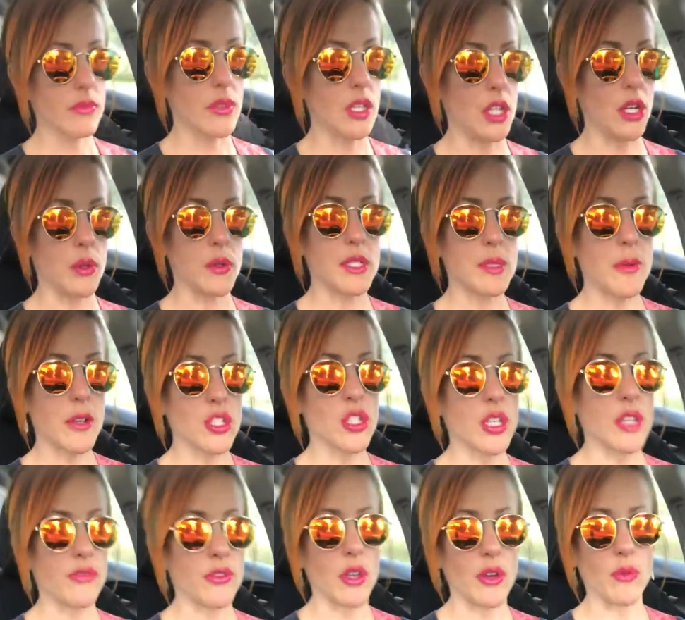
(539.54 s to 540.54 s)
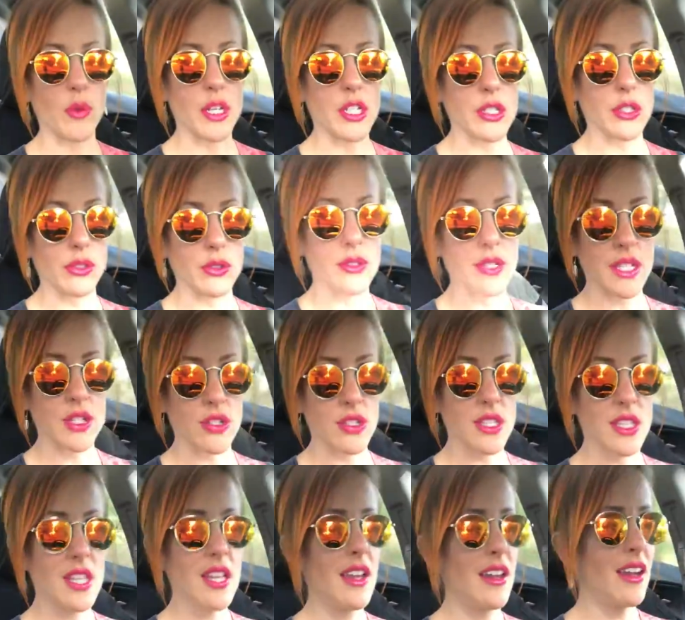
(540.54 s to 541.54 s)
You know, especially if you have weight to lose. I
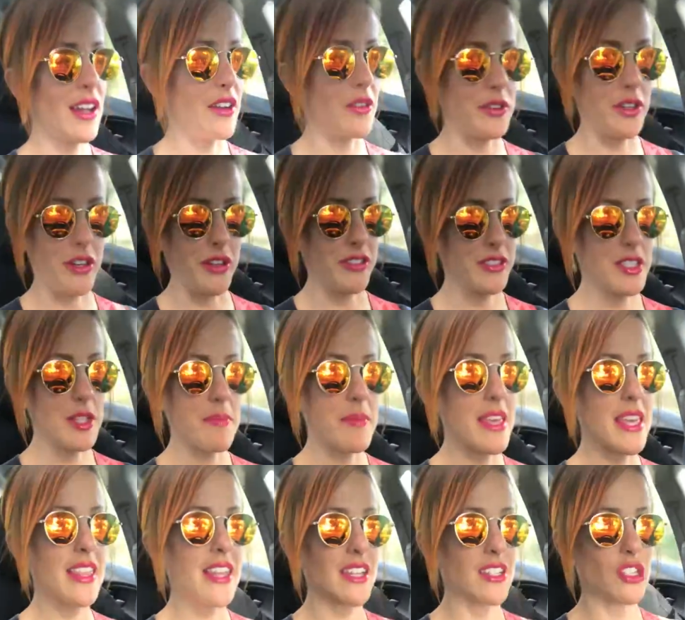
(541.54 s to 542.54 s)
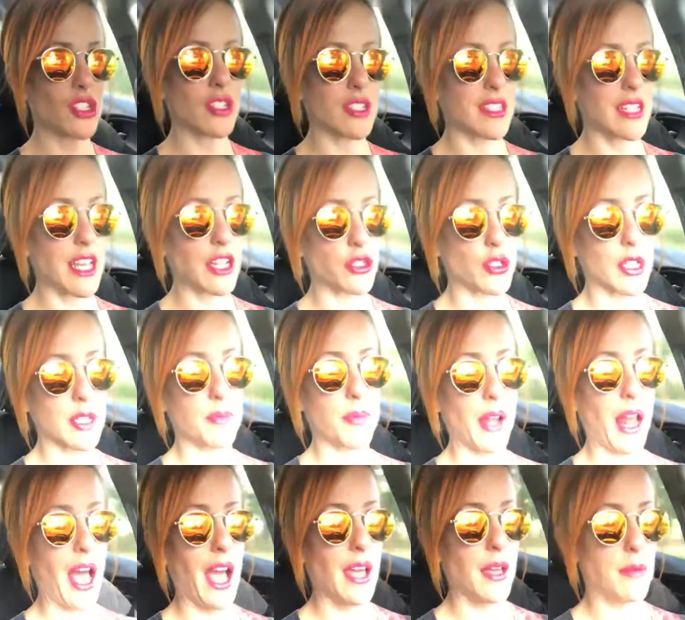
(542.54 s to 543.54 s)
don't know. To me, that's just dangerous,
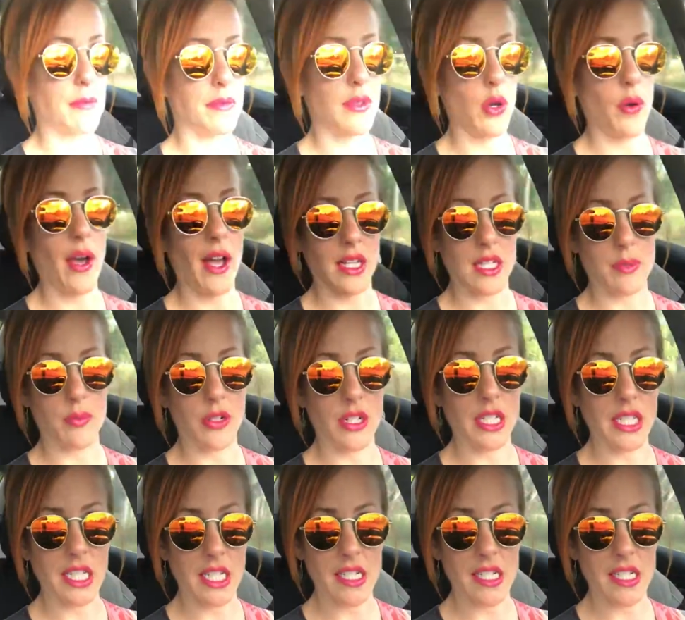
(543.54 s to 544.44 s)
but I am no expert at